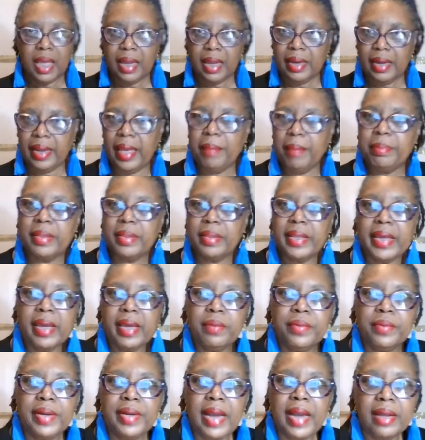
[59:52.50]
That
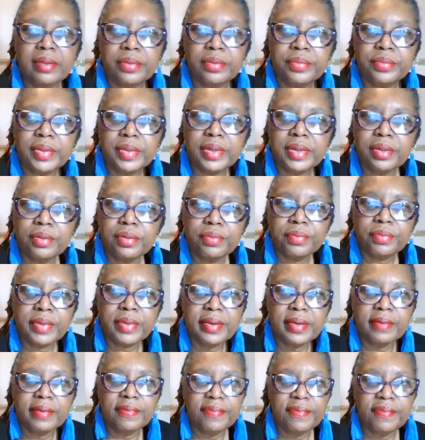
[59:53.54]
plan went out the window
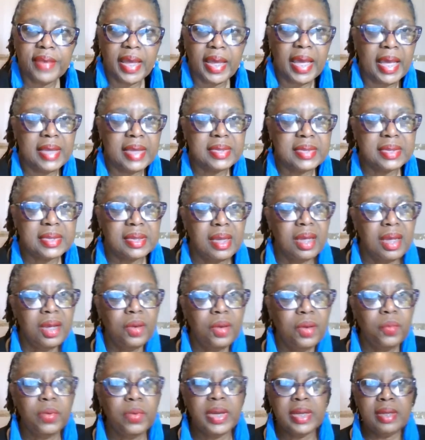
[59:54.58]
real fast.
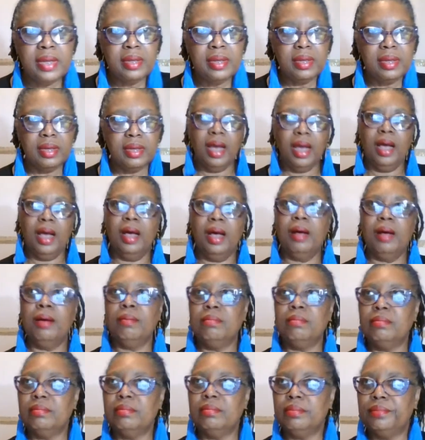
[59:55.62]
When
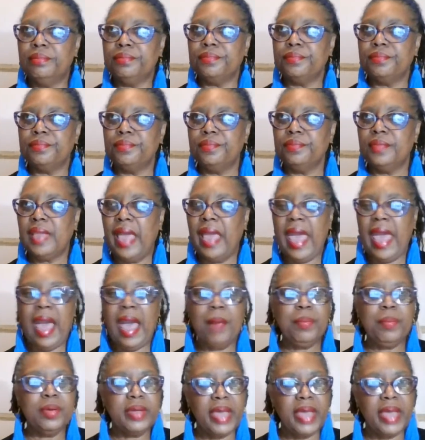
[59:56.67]

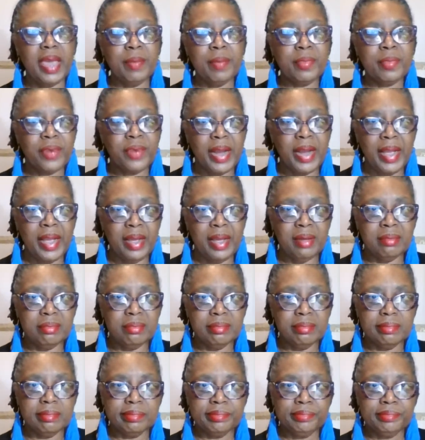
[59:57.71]
Apple came around
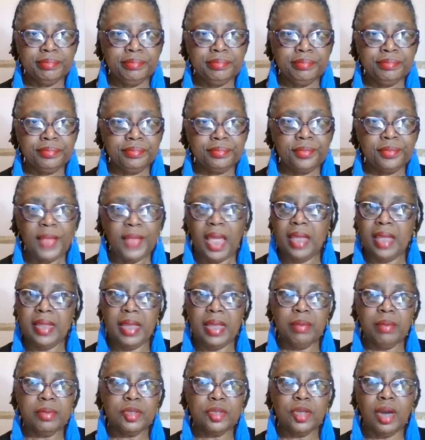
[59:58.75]
and they
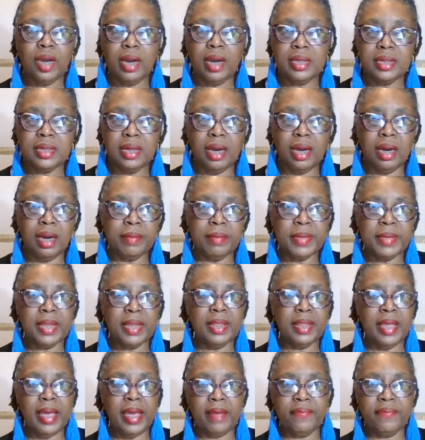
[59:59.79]
were charging an arm and a
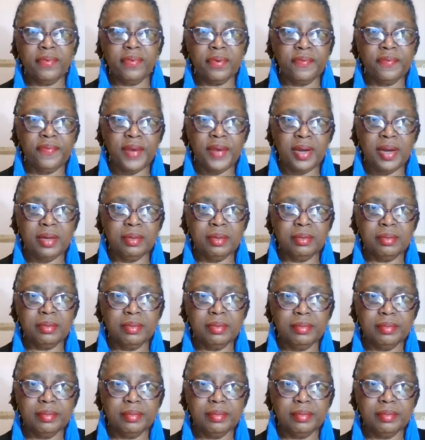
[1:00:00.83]
leg for a phone,